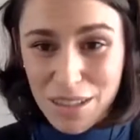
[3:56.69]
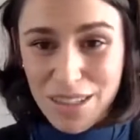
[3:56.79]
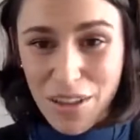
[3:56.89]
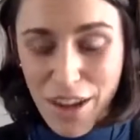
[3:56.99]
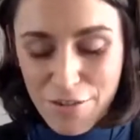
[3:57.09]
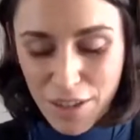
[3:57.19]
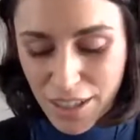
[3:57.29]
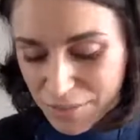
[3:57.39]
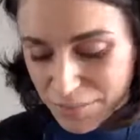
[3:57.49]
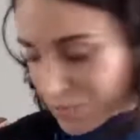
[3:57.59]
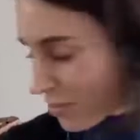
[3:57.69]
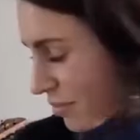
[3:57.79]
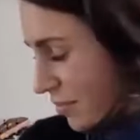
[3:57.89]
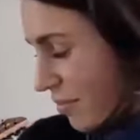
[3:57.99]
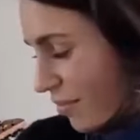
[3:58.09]
in South Africa,
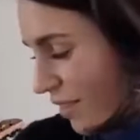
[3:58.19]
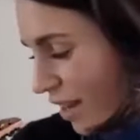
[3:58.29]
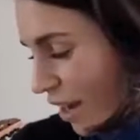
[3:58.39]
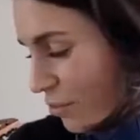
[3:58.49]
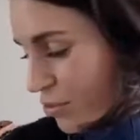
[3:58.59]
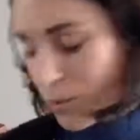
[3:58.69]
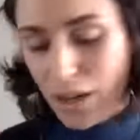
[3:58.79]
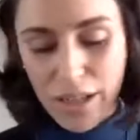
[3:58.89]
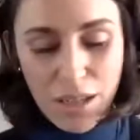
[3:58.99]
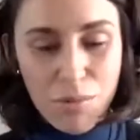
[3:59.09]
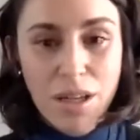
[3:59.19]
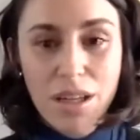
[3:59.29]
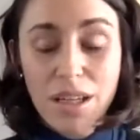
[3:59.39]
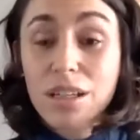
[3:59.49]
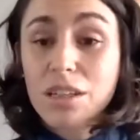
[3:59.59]
I was working in a